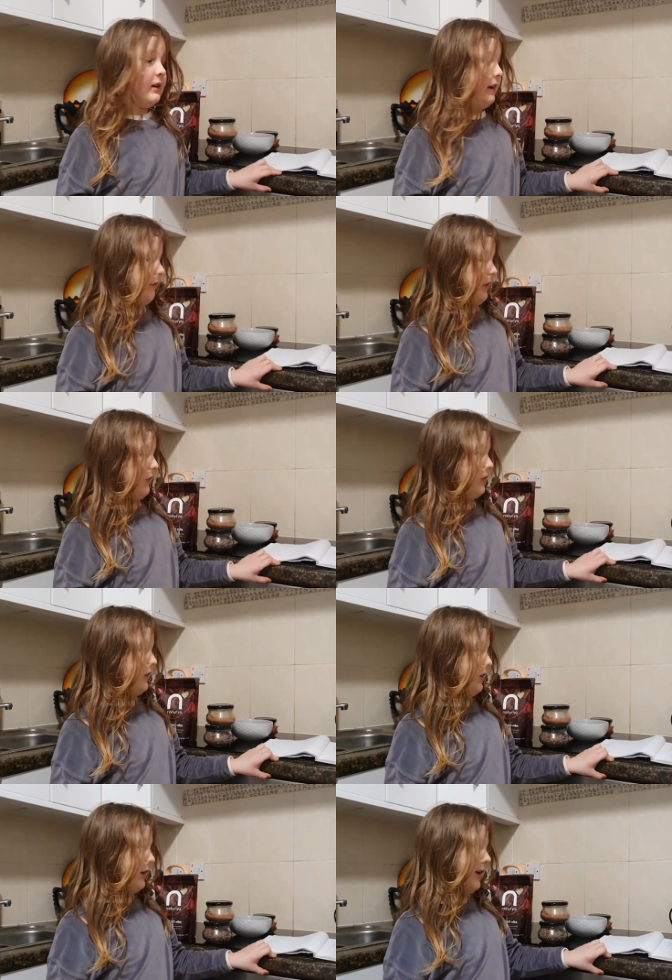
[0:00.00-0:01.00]
If you want to
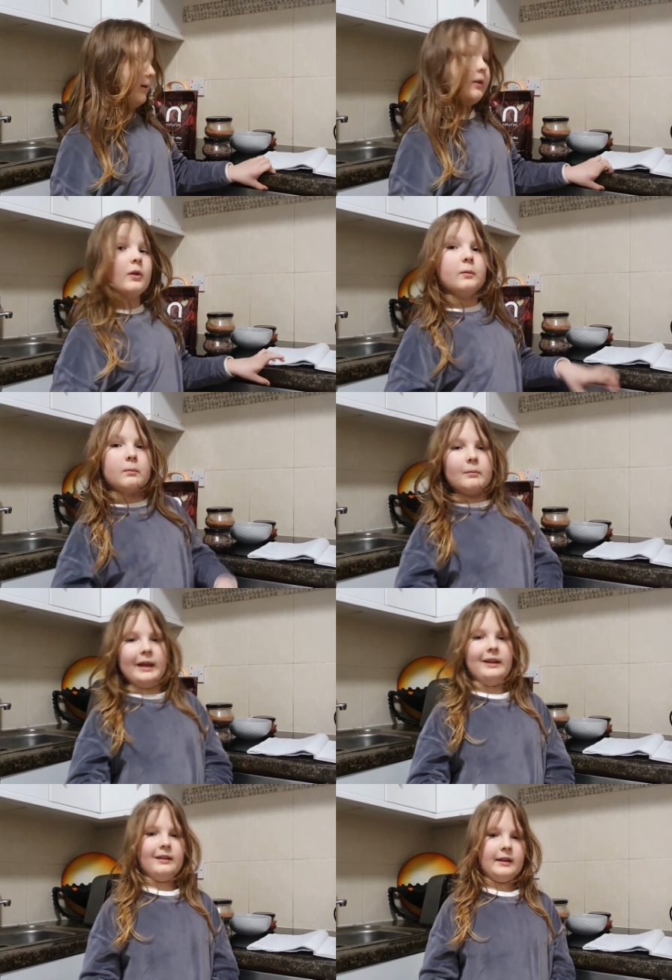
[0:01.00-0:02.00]
know how
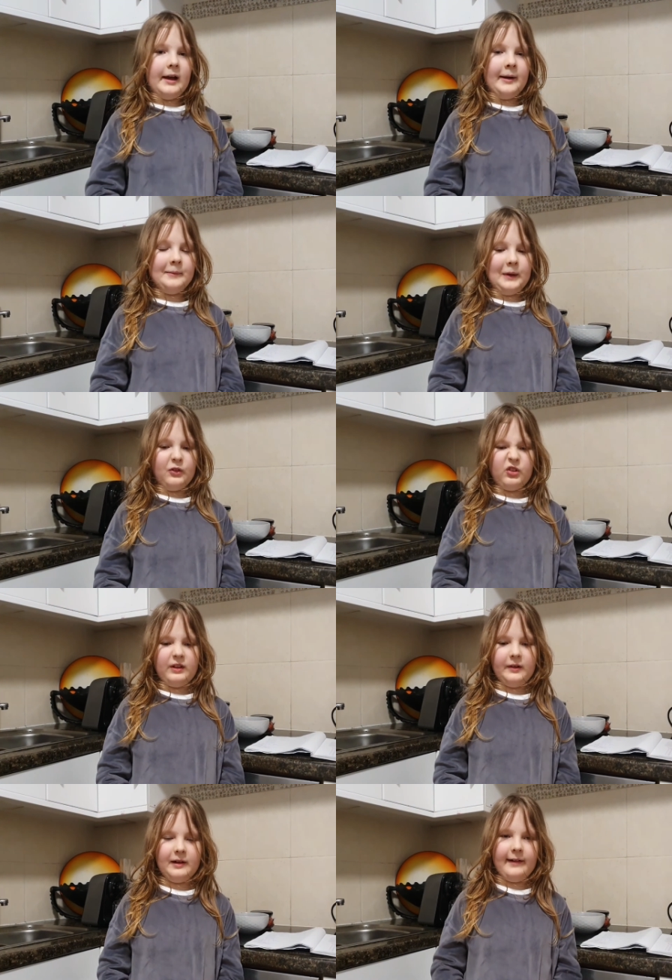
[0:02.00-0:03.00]
meant how much
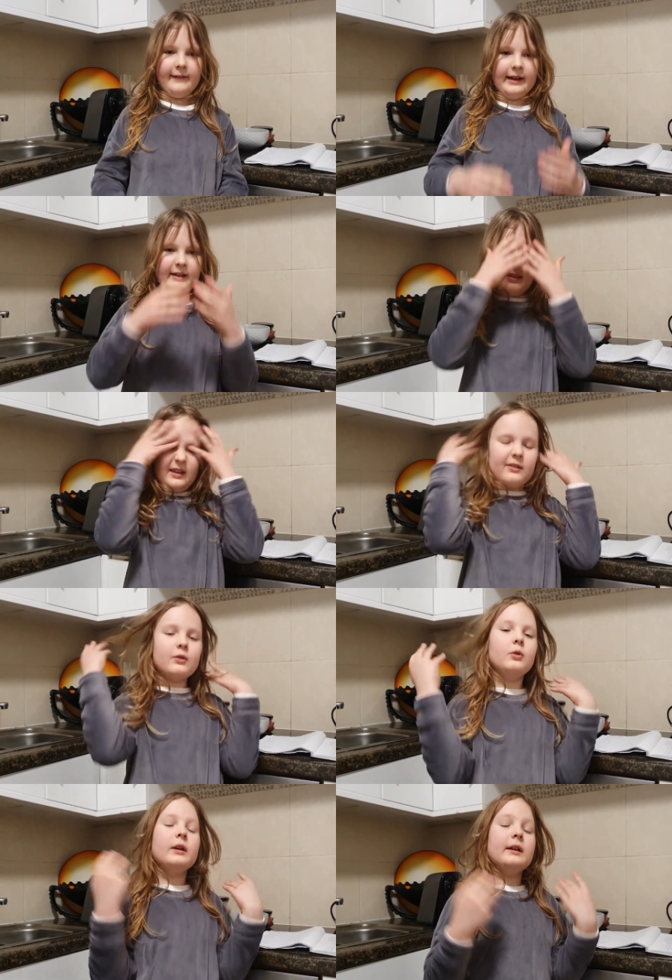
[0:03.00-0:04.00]
the ORAC
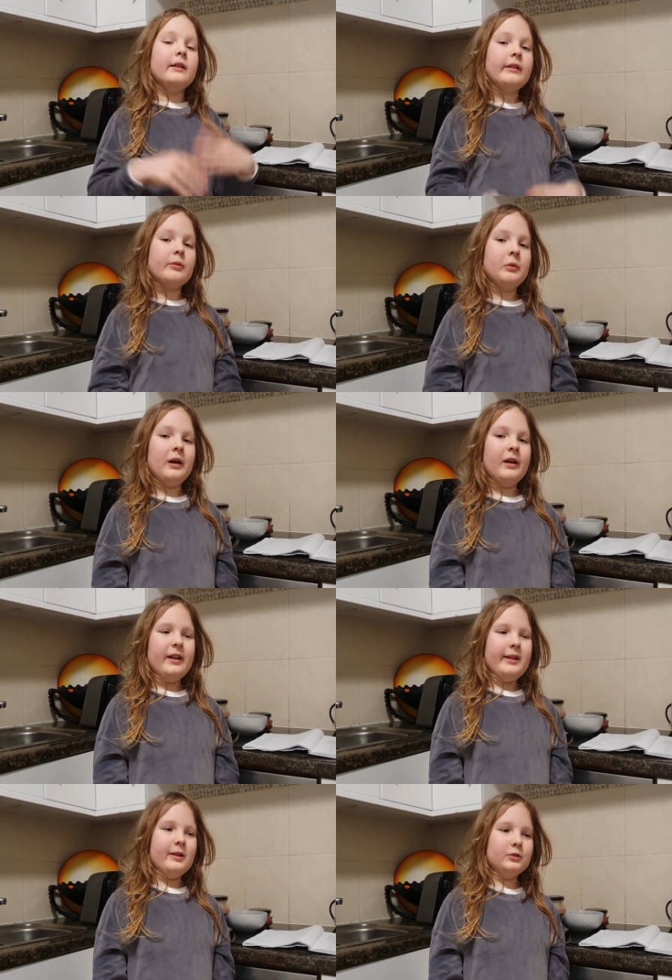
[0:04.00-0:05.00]
school units were,
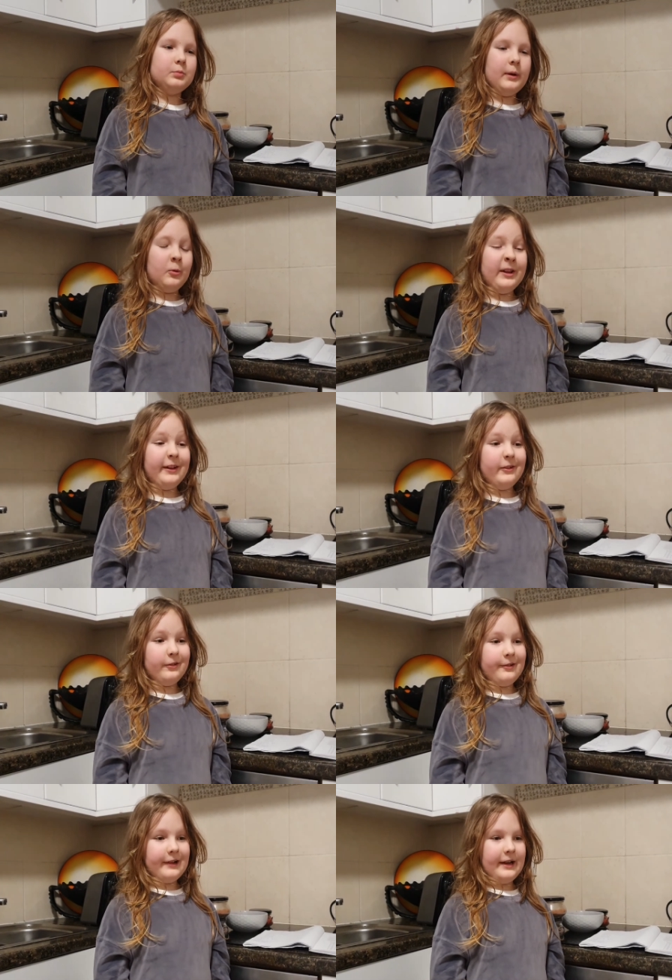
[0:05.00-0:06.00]
it was per
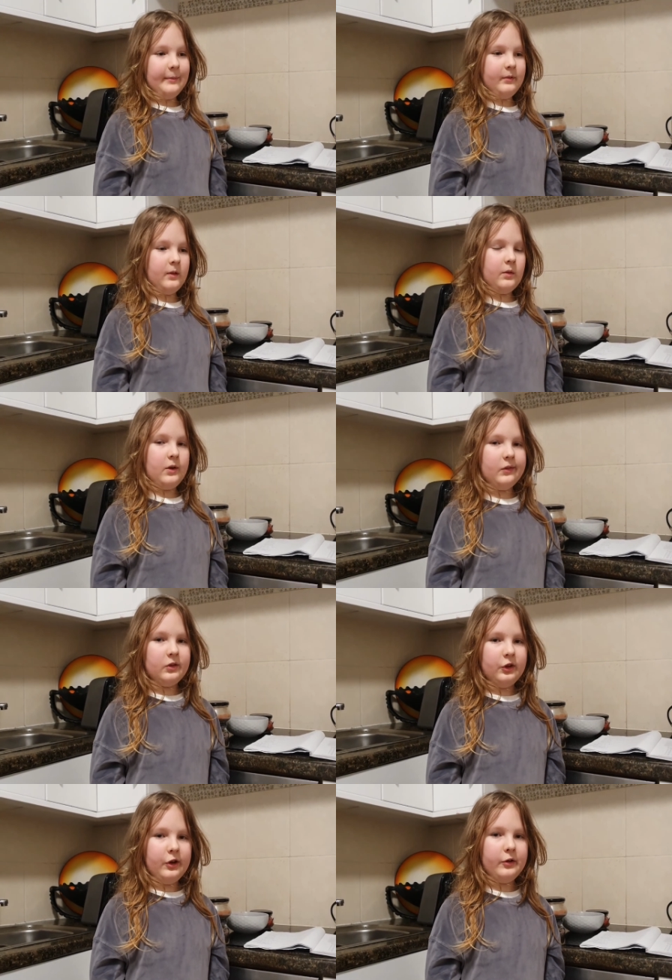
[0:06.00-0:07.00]
100 grams. If you want
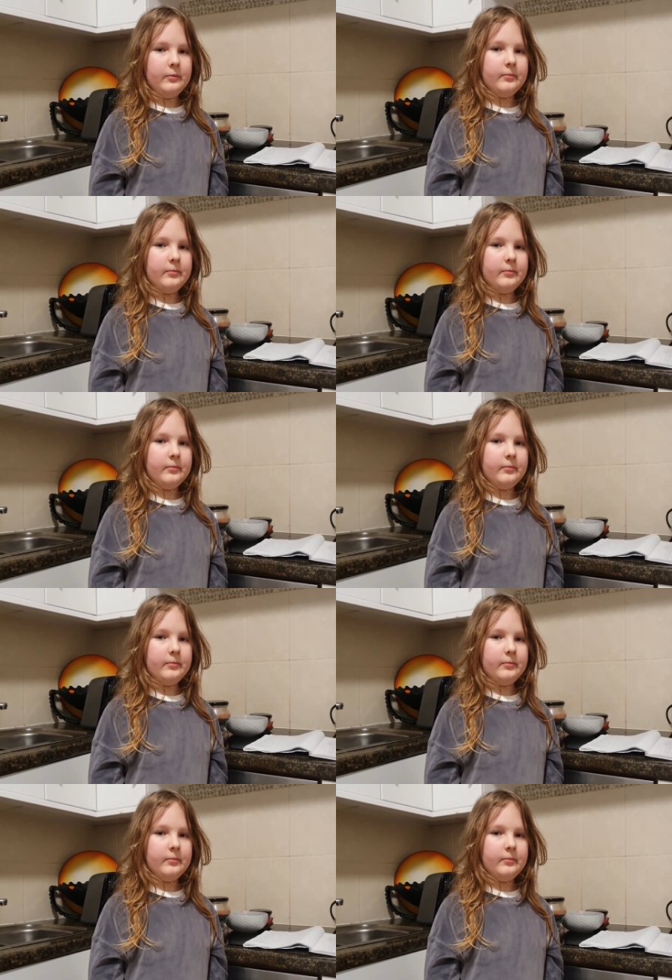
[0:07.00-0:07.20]
to know.